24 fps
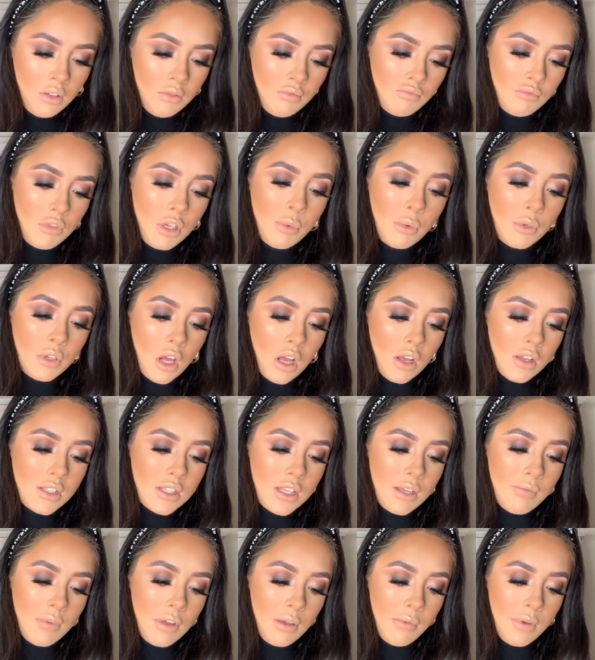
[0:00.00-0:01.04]
You will not see
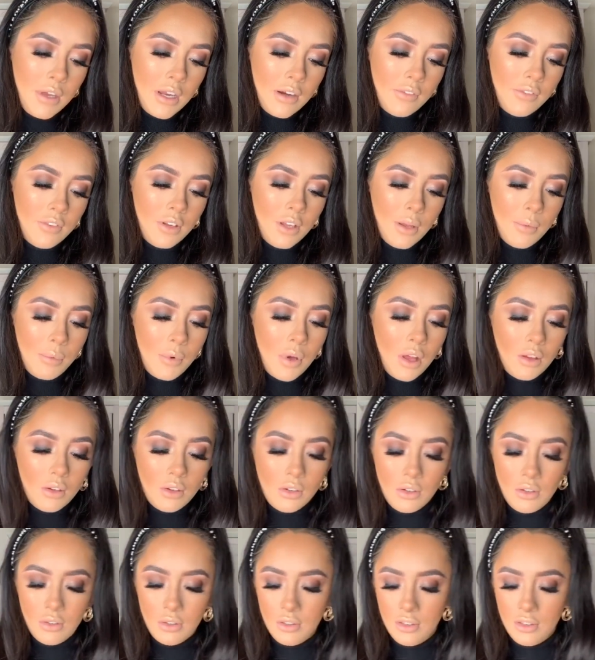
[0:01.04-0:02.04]
me with a different lip colour on.